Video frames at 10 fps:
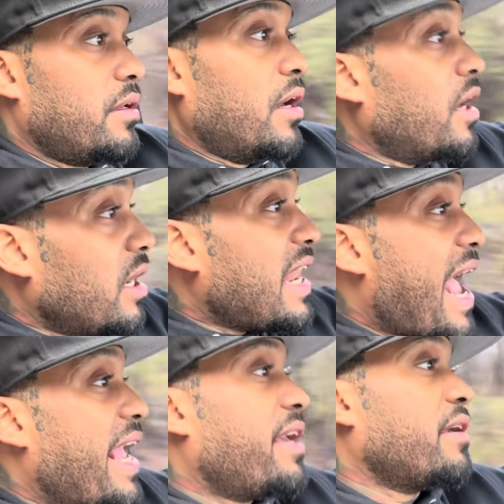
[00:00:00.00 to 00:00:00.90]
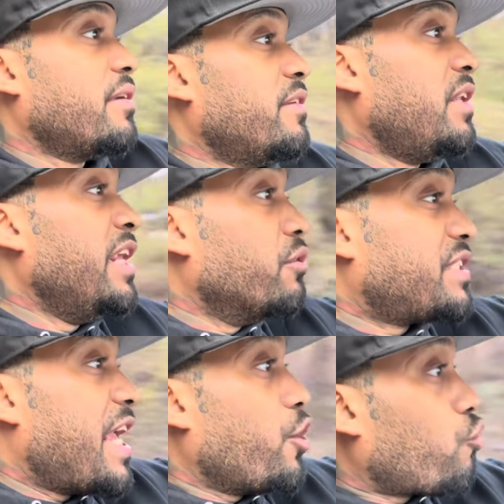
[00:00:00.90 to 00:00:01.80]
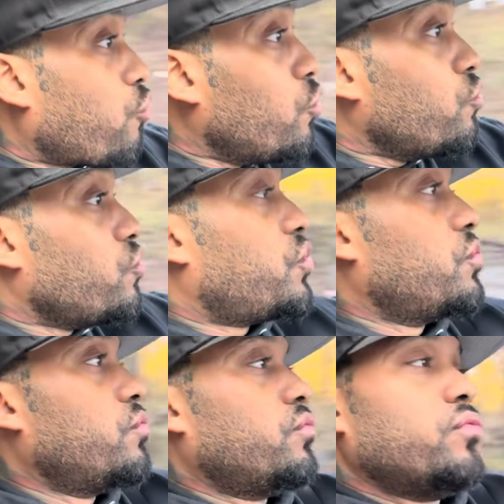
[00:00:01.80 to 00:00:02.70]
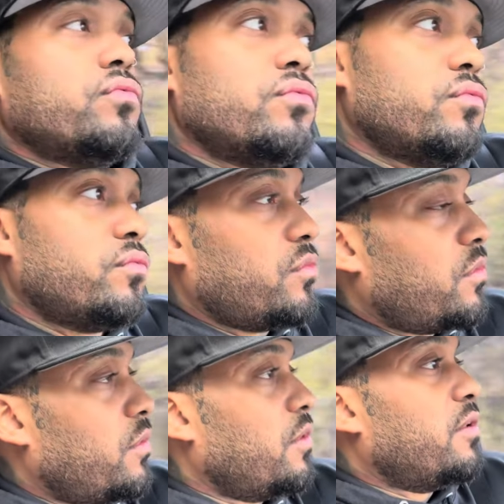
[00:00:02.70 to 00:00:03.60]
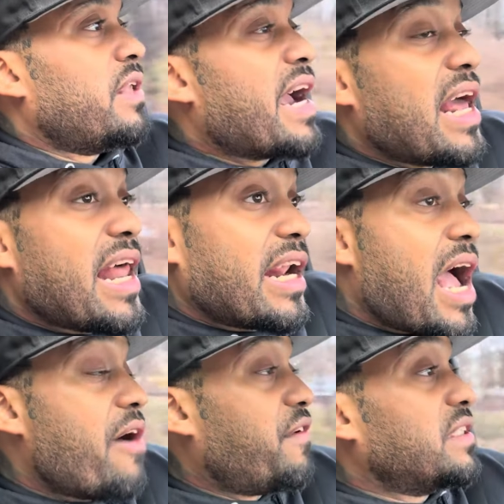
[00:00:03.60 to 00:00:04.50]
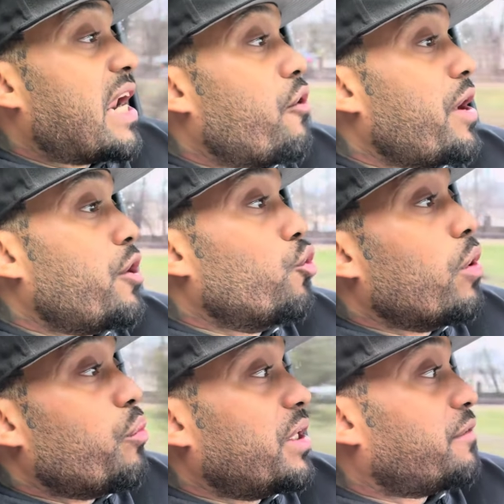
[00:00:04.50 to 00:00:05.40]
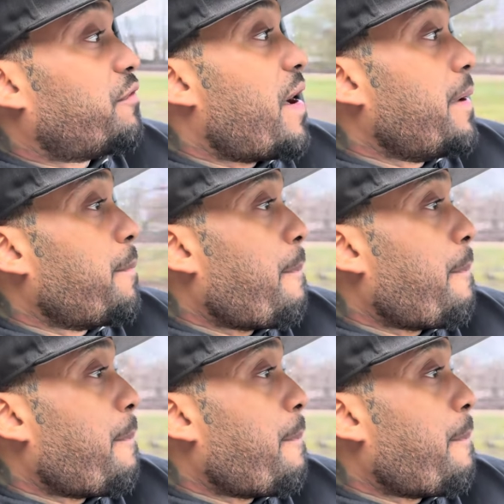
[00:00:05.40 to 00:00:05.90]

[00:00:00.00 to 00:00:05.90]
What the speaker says: unlike Leo Santa Cruz, I got a lot of confidence in Naoya Inoue winning the fight.